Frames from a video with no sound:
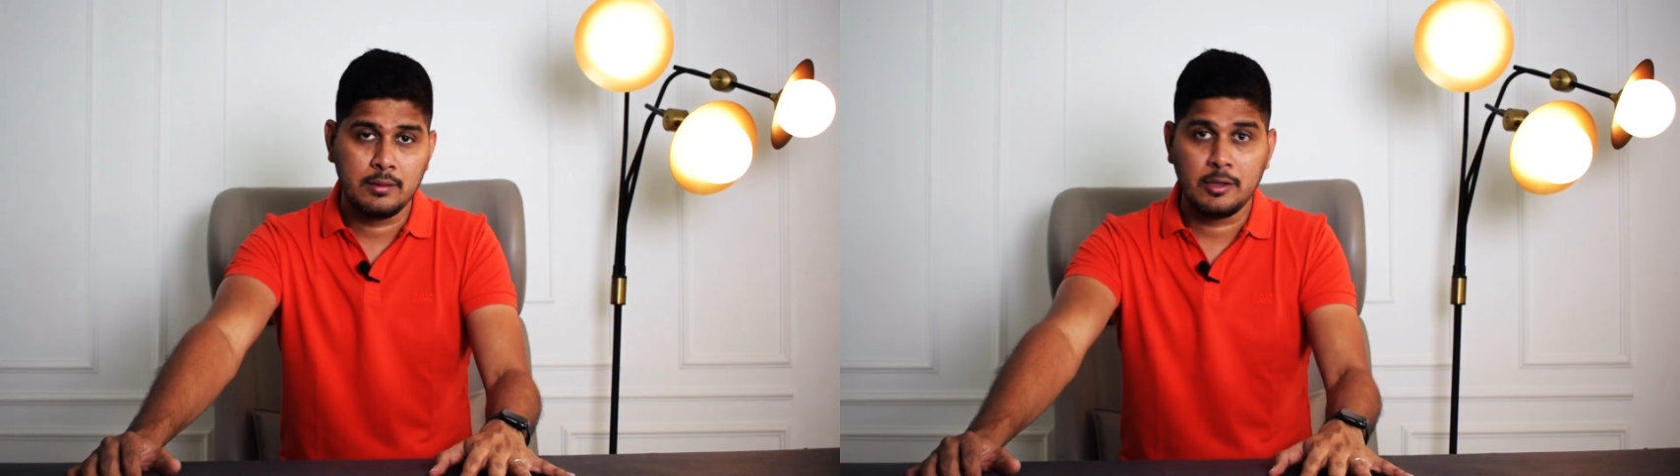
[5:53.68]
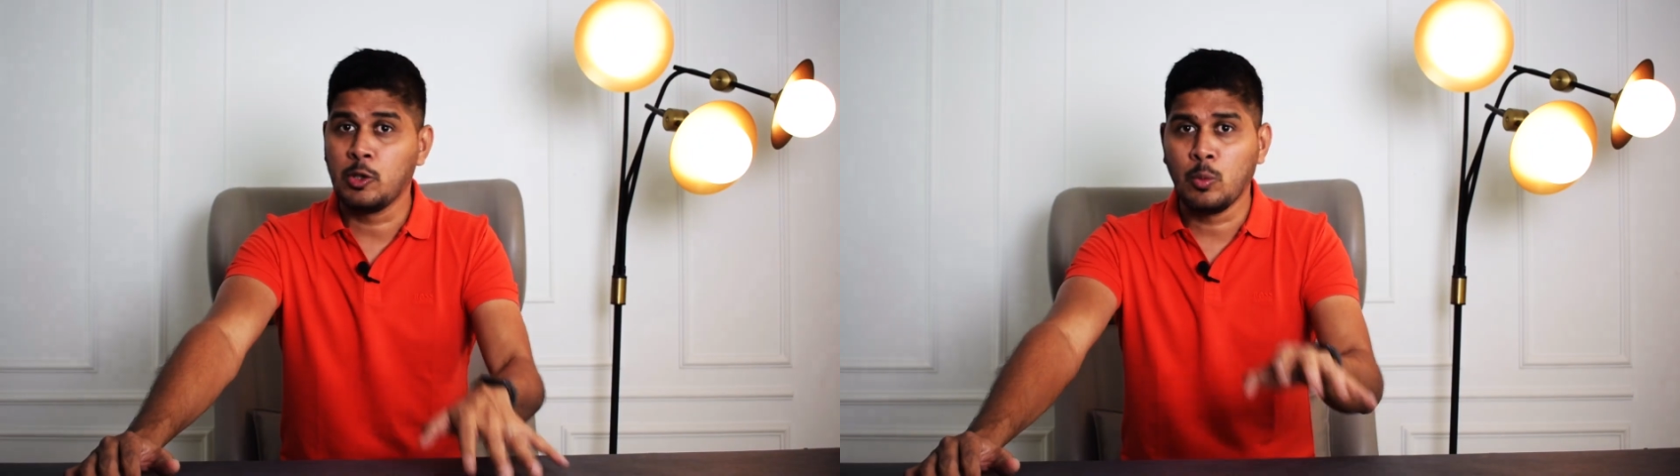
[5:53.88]

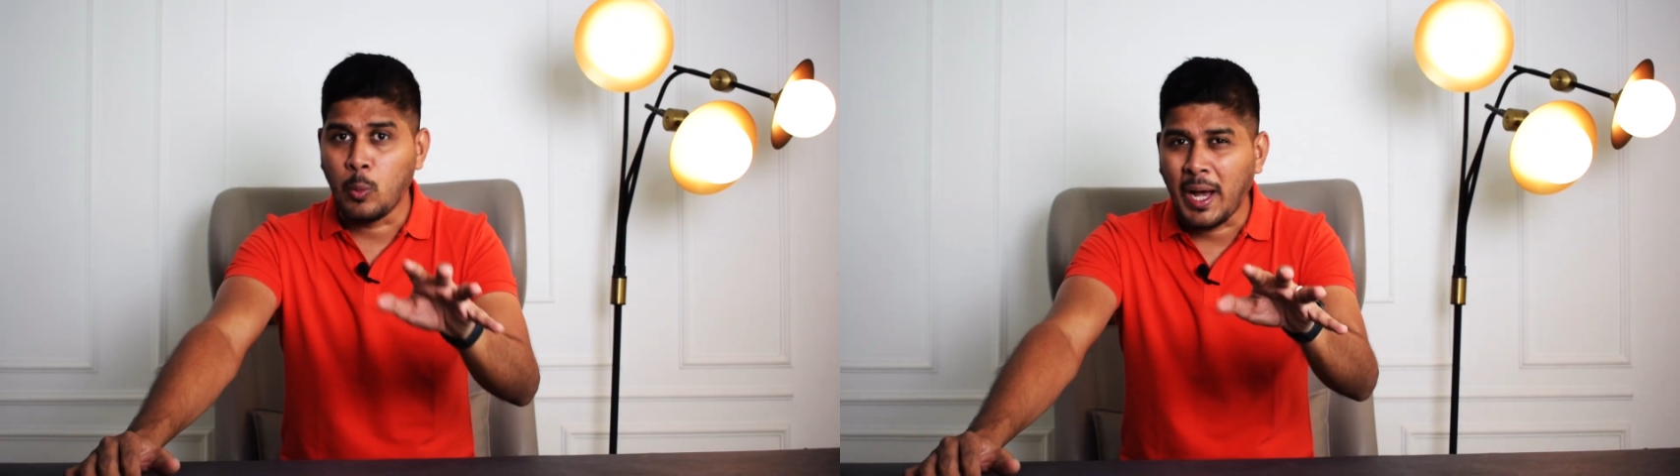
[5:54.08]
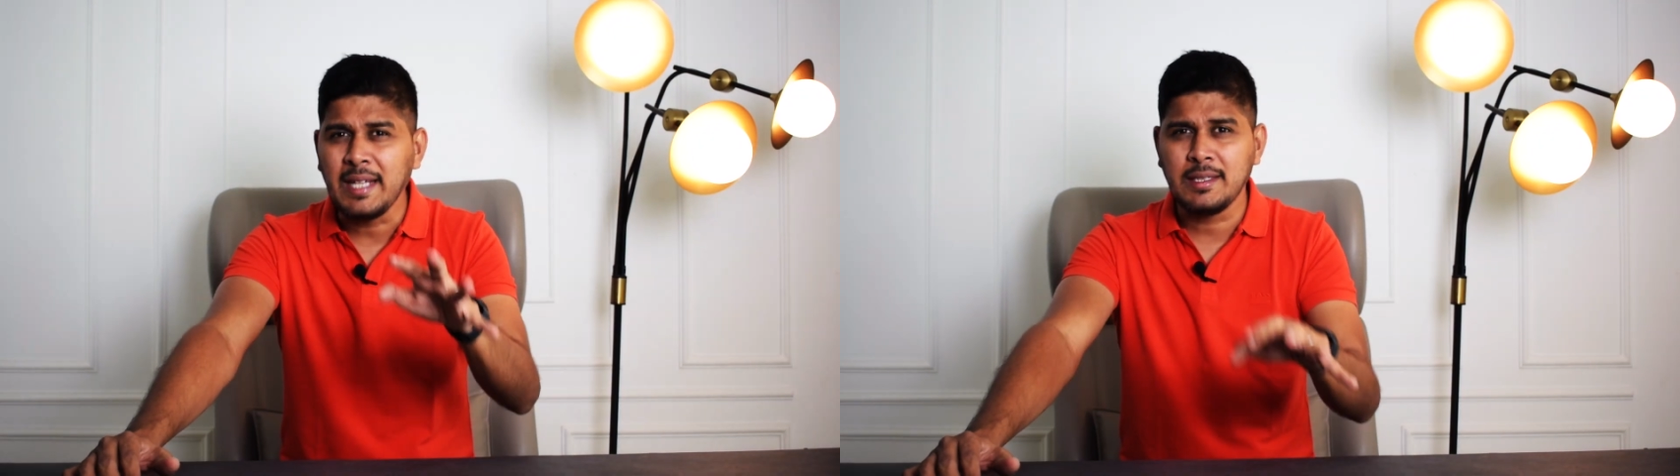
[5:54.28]
You know
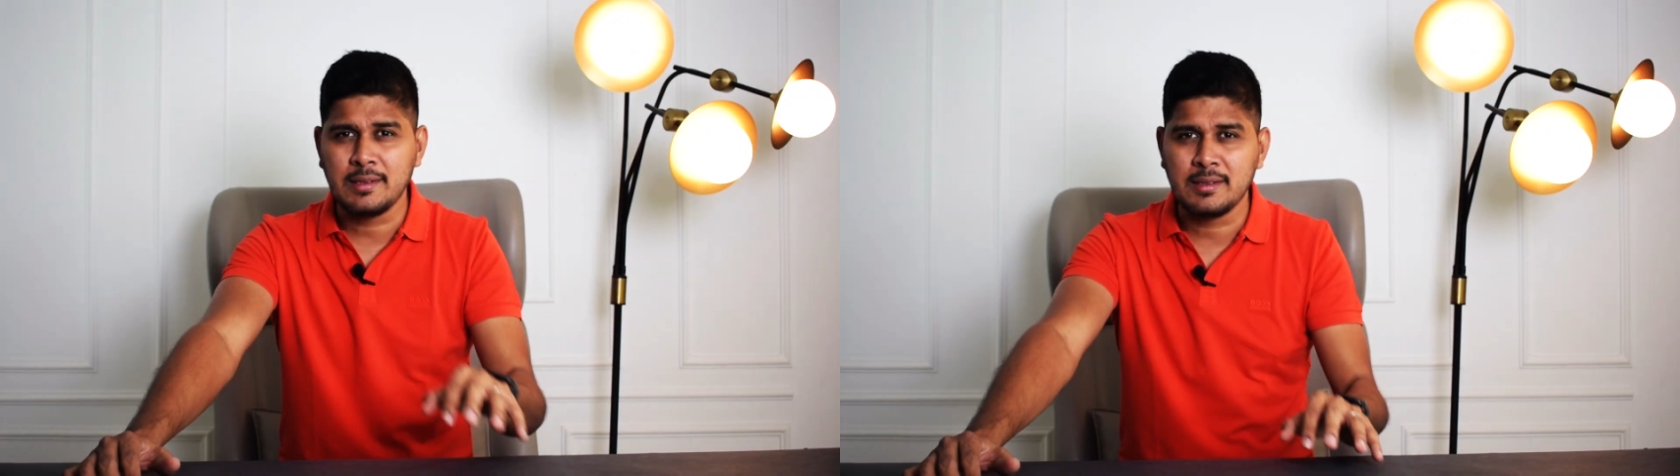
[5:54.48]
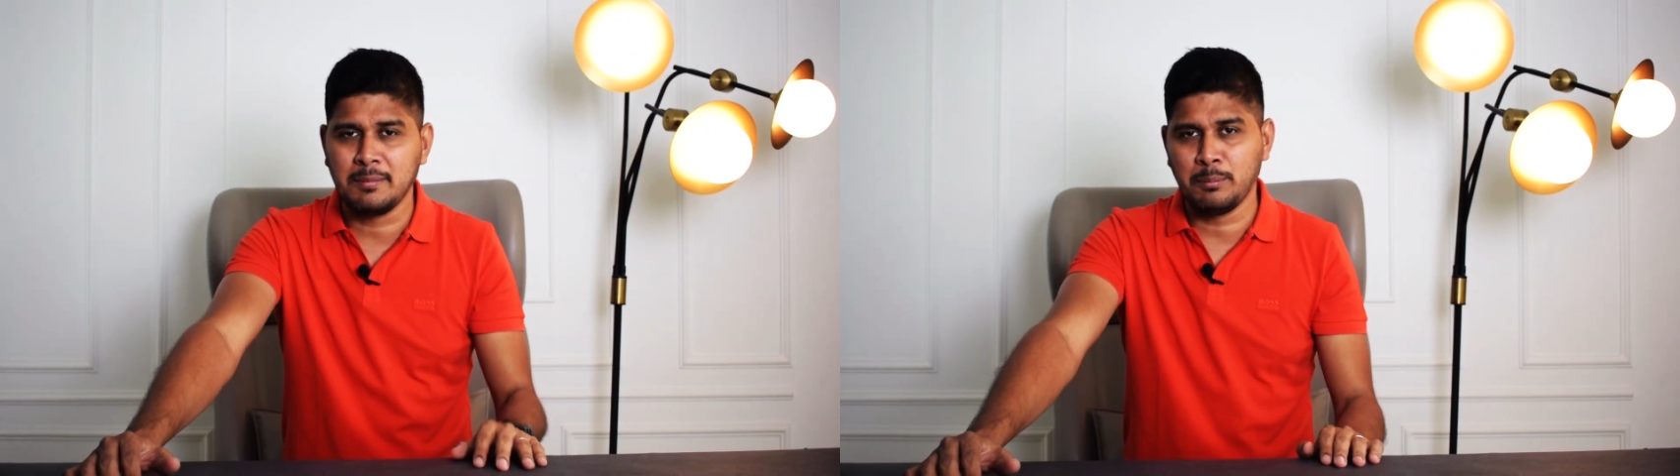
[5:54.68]
why this
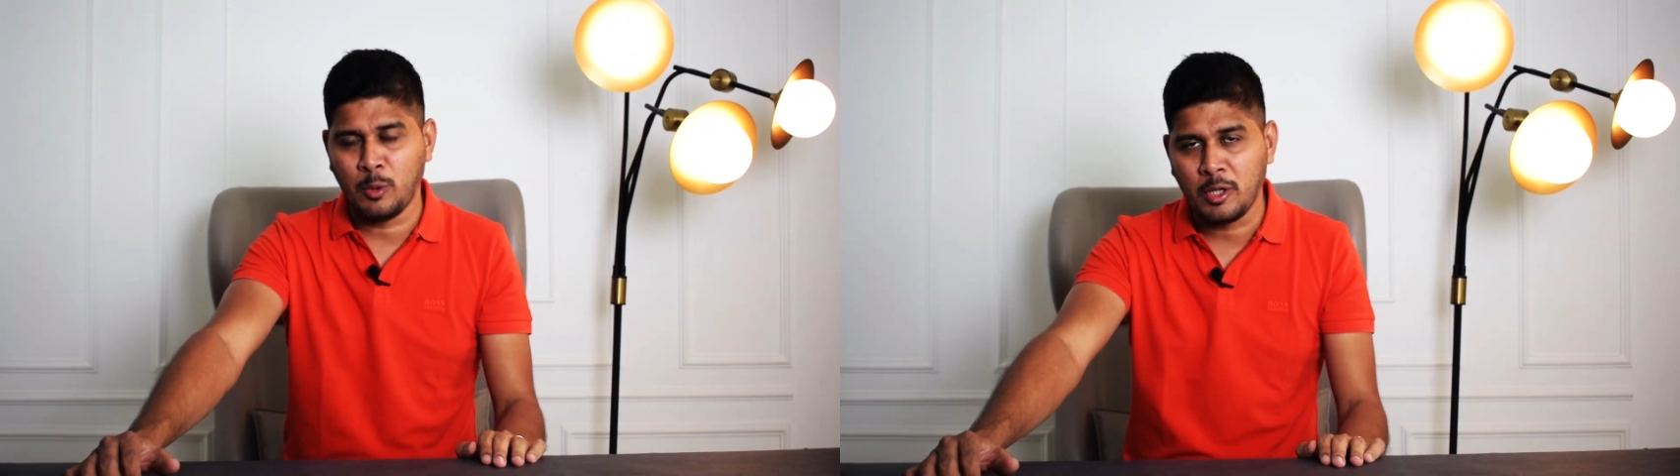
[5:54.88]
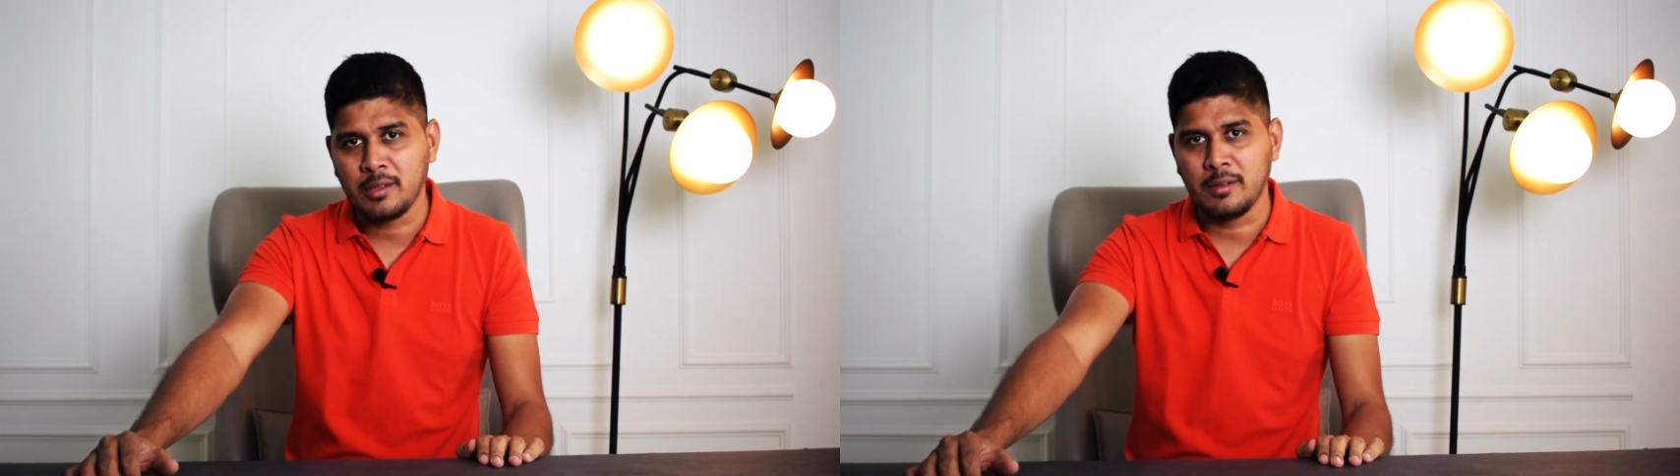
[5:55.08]
is
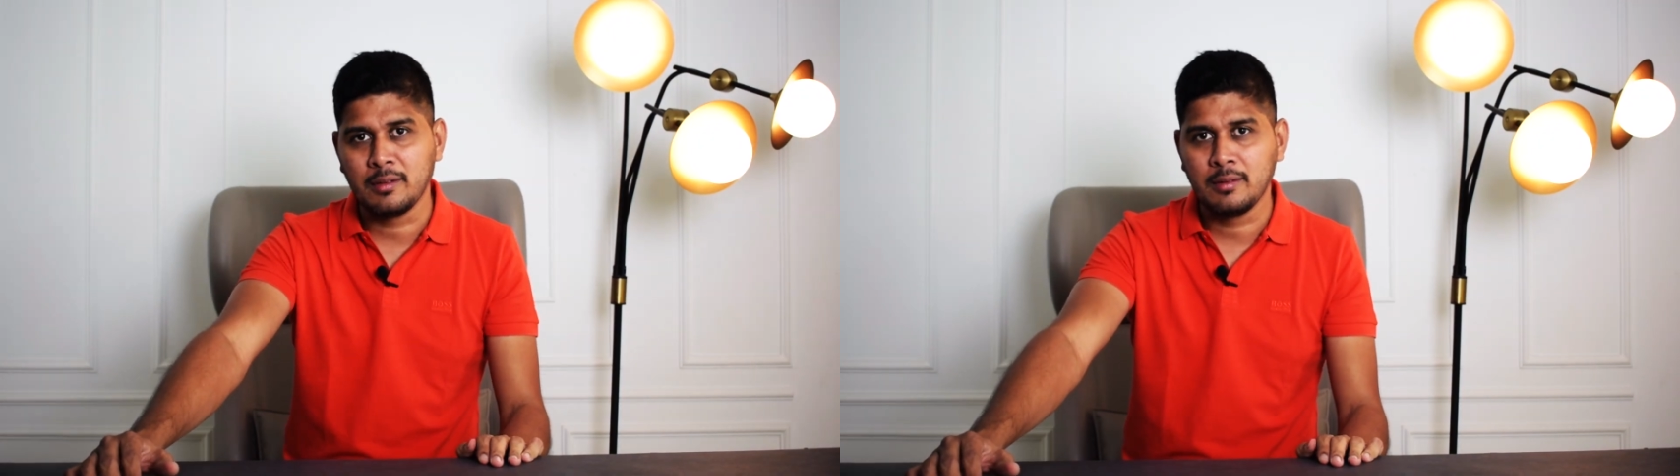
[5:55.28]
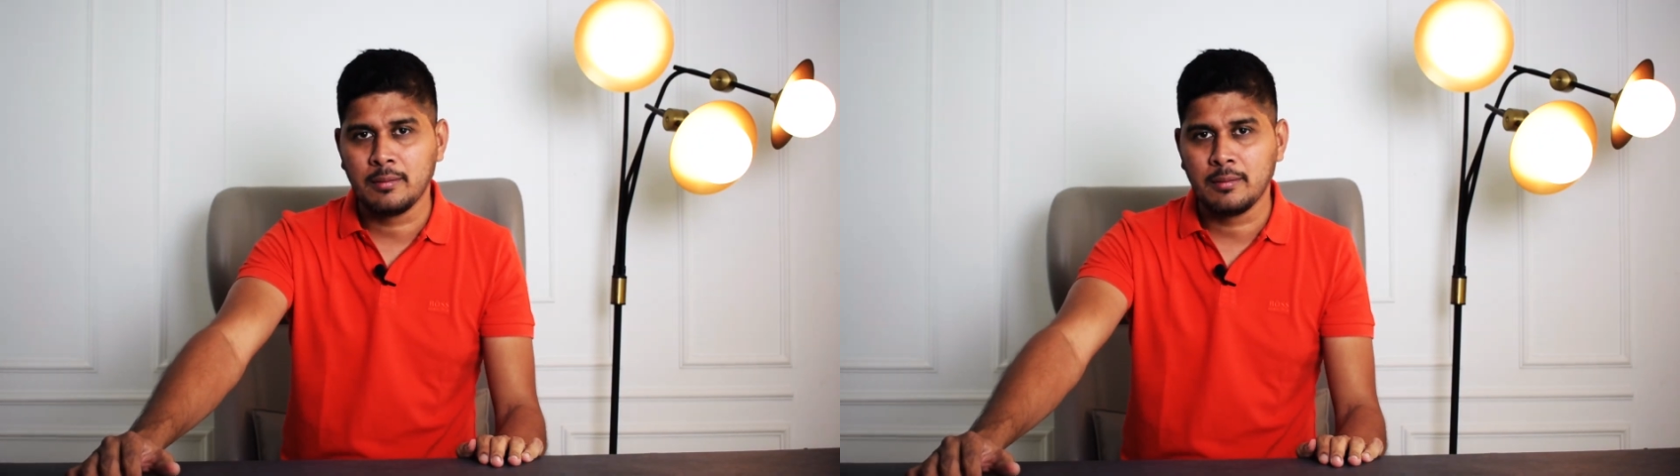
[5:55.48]
important?